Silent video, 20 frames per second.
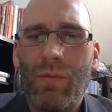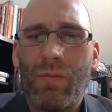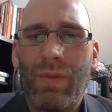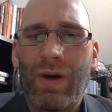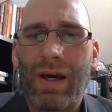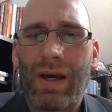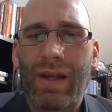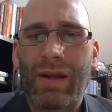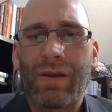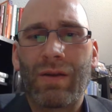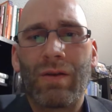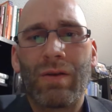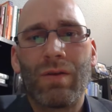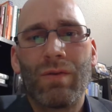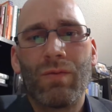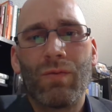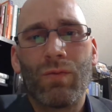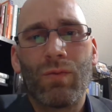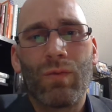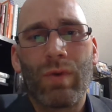but
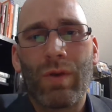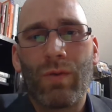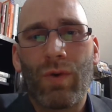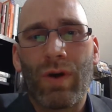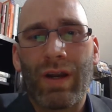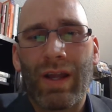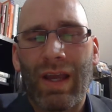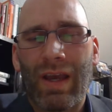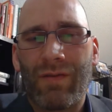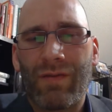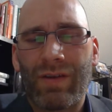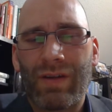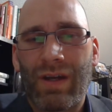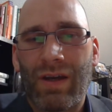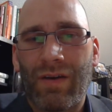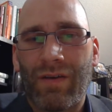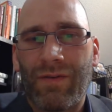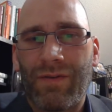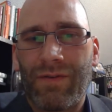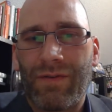we want to have
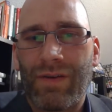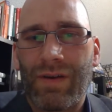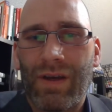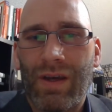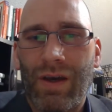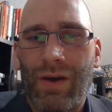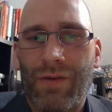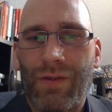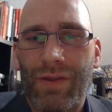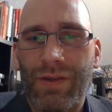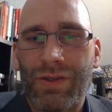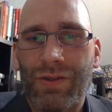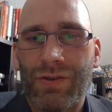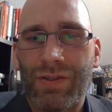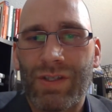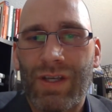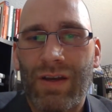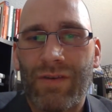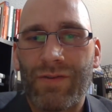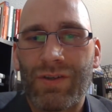enough health
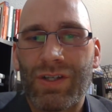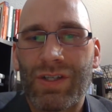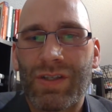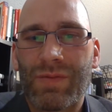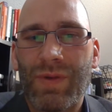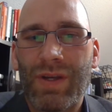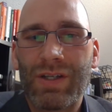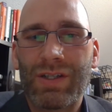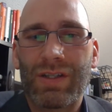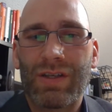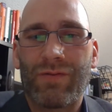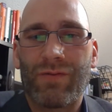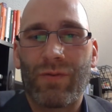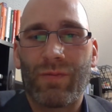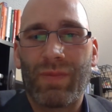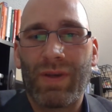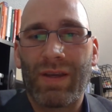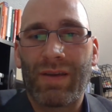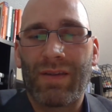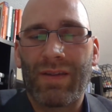insurance coverage, especially for
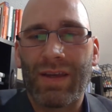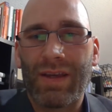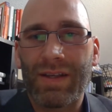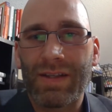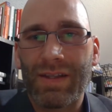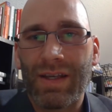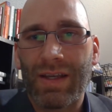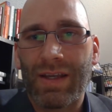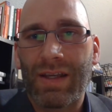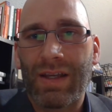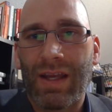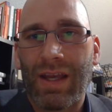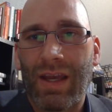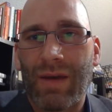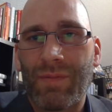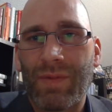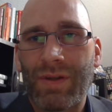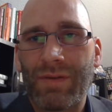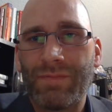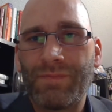big things that can
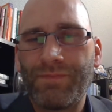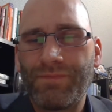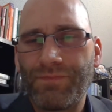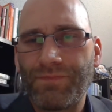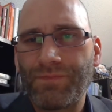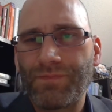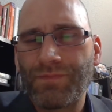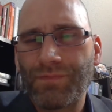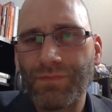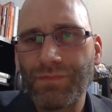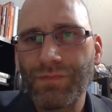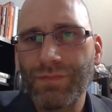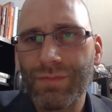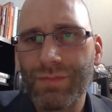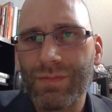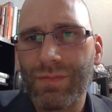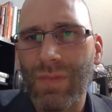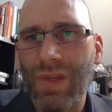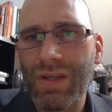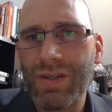happen,
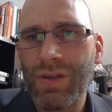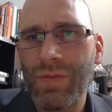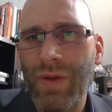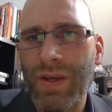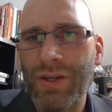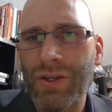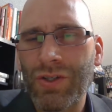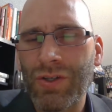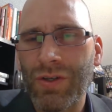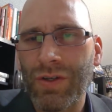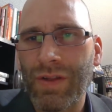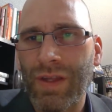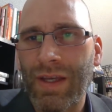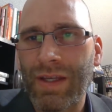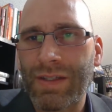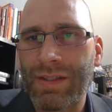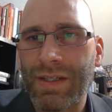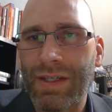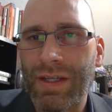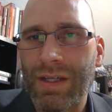to make sure
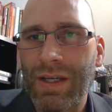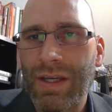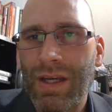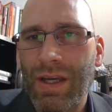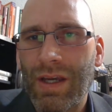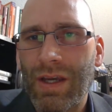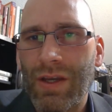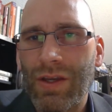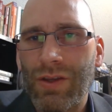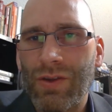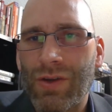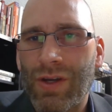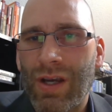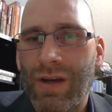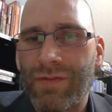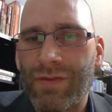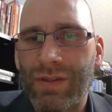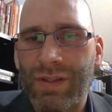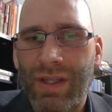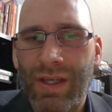that you're
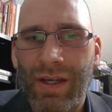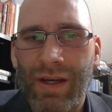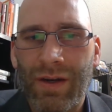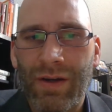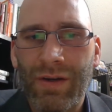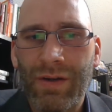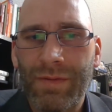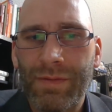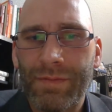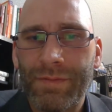covered there.